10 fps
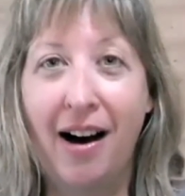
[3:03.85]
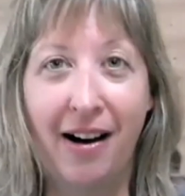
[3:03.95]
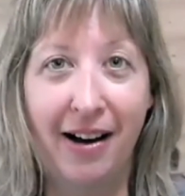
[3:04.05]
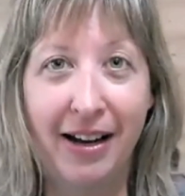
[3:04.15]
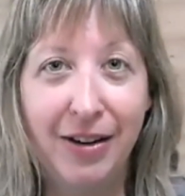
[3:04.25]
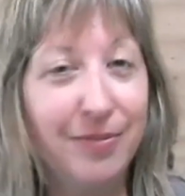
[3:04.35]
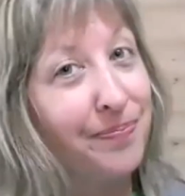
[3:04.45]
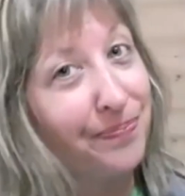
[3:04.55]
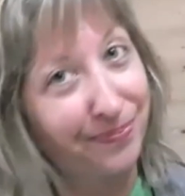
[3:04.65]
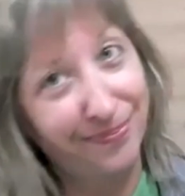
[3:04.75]
I,
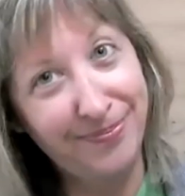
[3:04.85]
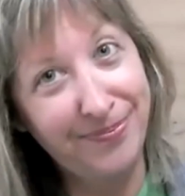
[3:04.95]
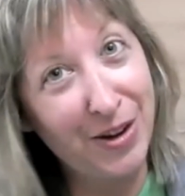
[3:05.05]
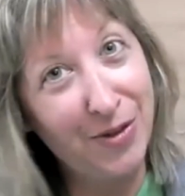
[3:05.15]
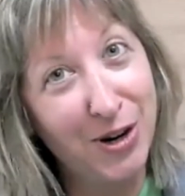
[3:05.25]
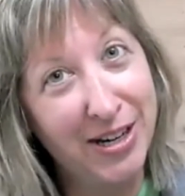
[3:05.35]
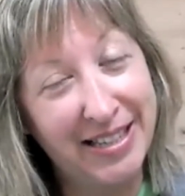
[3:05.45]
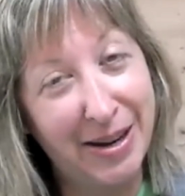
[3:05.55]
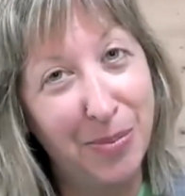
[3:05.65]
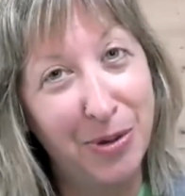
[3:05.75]
for
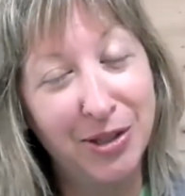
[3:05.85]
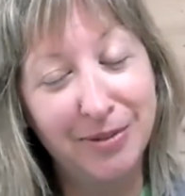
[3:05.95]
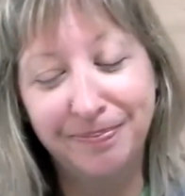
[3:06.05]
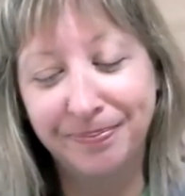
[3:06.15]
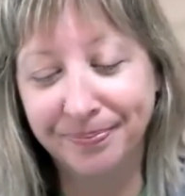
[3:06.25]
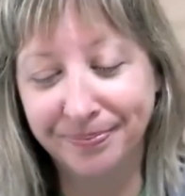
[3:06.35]
example,